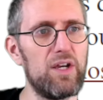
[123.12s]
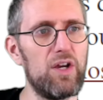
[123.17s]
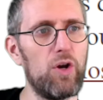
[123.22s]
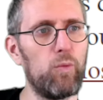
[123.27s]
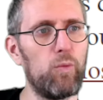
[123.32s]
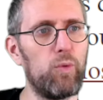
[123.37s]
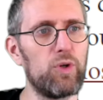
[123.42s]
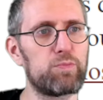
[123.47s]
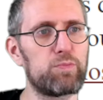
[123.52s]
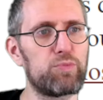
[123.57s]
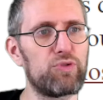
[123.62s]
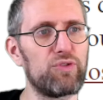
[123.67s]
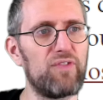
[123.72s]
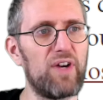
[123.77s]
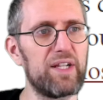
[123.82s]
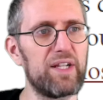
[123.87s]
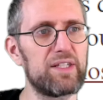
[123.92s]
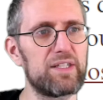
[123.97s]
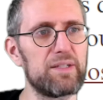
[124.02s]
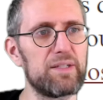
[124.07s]
which
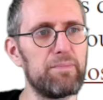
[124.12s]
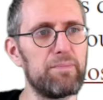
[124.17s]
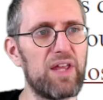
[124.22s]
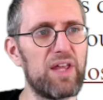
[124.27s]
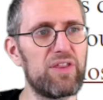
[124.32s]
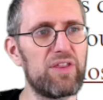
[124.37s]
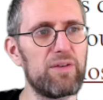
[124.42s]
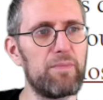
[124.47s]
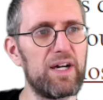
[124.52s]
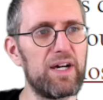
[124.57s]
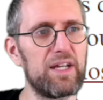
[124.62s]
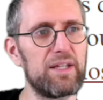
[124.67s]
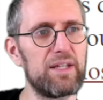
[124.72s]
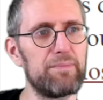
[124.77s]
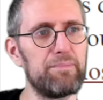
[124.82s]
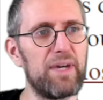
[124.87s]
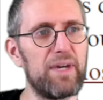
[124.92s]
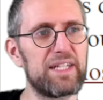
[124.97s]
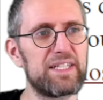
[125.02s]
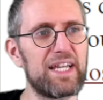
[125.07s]
provided a
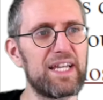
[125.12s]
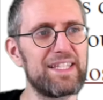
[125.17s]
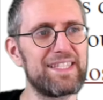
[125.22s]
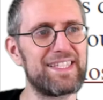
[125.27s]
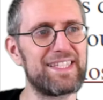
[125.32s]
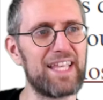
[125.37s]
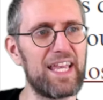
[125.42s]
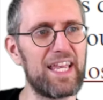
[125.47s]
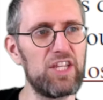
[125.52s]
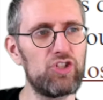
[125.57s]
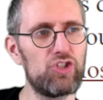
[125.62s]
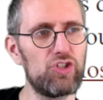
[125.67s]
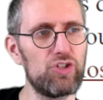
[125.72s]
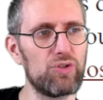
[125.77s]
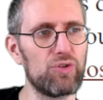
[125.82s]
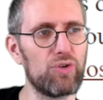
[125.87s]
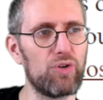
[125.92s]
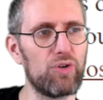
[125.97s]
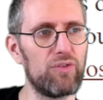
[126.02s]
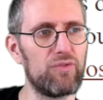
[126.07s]

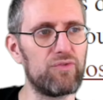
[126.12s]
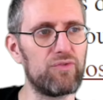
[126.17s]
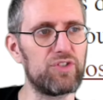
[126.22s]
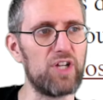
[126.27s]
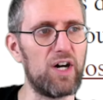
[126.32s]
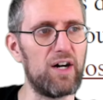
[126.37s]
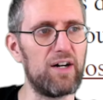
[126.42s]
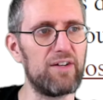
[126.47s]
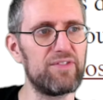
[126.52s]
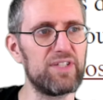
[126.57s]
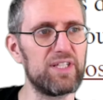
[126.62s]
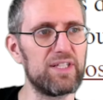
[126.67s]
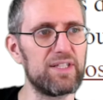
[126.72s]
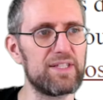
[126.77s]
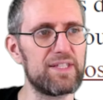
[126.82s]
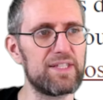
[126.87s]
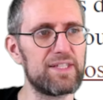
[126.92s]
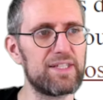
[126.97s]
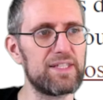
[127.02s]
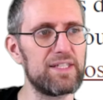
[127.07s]
mathematization of
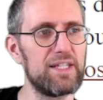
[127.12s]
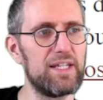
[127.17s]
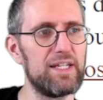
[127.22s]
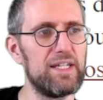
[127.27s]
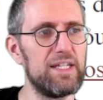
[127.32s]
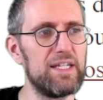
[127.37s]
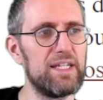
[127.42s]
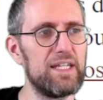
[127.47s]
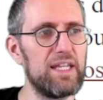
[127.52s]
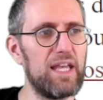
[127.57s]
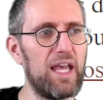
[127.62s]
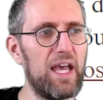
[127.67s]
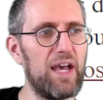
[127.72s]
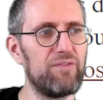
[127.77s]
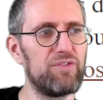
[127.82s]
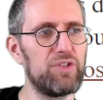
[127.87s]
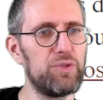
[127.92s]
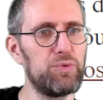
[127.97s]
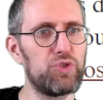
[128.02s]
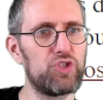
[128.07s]
Darwin's
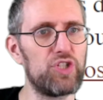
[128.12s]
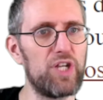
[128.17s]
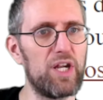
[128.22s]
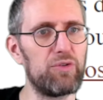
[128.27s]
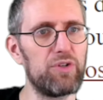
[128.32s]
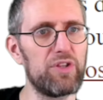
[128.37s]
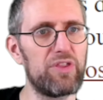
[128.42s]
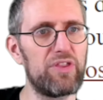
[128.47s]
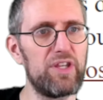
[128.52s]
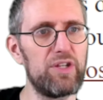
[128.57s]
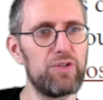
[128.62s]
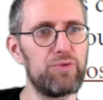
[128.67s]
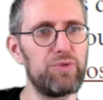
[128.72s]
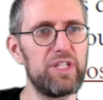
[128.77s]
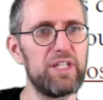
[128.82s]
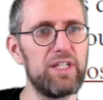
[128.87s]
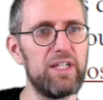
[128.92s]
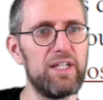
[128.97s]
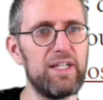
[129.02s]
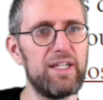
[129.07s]
evolutionary
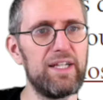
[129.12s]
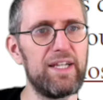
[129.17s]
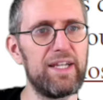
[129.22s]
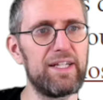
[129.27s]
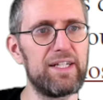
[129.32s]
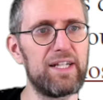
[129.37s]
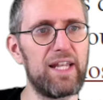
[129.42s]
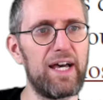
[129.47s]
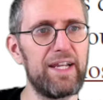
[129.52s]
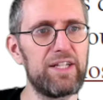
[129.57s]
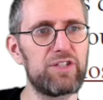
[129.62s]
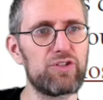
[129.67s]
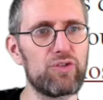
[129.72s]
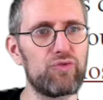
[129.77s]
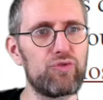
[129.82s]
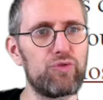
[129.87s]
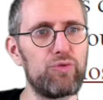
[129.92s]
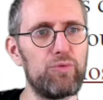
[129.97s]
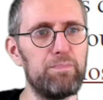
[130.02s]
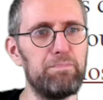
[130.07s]
theory in light
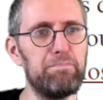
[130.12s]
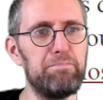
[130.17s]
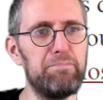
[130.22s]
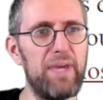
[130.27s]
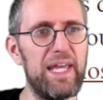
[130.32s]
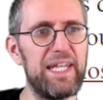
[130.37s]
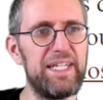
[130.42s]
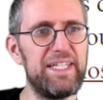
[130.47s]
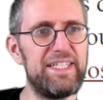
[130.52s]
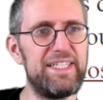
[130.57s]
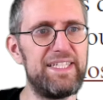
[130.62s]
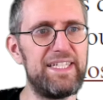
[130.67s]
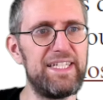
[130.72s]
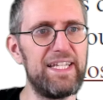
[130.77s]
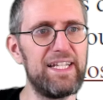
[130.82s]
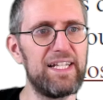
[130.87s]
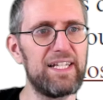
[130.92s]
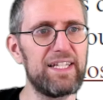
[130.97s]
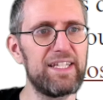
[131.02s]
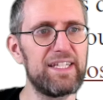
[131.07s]
of
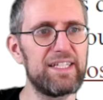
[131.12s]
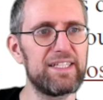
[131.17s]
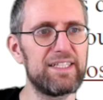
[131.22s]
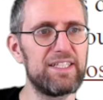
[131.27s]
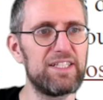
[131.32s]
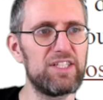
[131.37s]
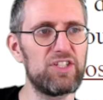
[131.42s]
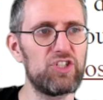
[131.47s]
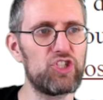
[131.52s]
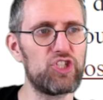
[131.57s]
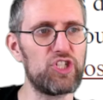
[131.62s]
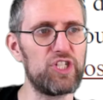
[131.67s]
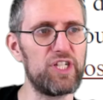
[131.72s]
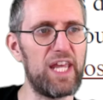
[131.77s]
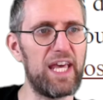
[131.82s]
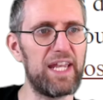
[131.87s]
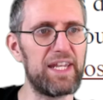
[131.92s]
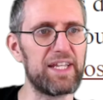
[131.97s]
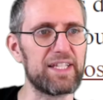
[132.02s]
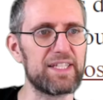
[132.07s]
Mendelian
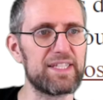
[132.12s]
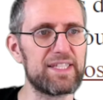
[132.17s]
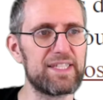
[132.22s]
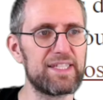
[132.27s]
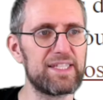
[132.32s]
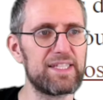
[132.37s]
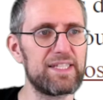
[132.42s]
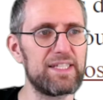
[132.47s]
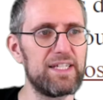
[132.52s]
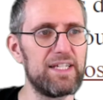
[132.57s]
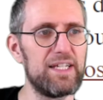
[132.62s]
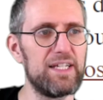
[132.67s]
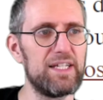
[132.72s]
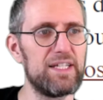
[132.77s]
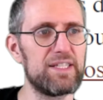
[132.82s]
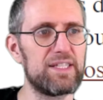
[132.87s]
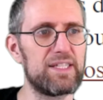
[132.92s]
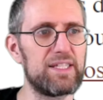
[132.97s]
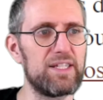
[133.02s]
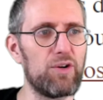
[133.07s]
genetics.
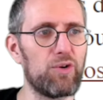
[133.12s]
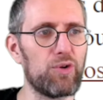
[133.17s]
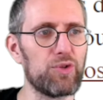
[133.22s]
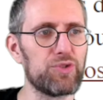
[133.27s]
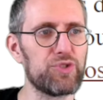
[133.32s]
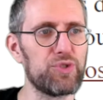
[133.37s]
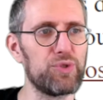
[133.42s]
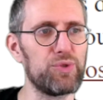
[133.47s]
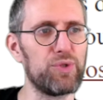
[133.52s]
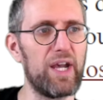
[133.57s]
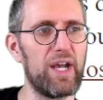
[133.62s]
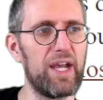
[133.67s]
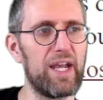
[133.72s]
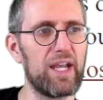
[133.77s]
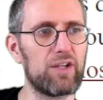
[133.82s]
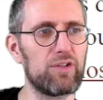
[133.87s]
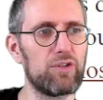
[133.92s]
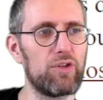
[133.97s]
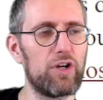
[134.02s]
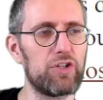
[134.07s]
See also
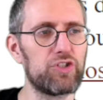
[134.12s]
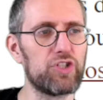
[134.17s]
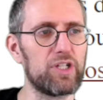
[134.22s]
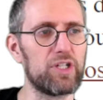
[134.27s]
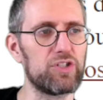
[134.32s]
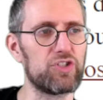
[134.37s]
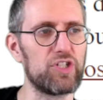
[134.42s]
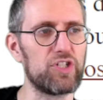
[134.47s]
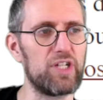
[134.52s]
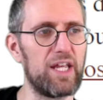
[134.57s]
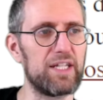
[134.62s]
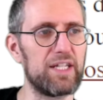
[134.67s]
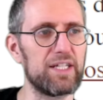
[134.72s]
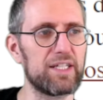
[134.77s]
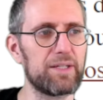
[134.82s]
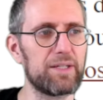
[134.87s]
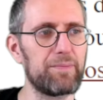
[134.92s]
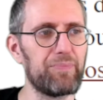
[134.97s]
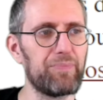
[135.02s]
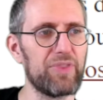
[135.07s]
ecological genetic.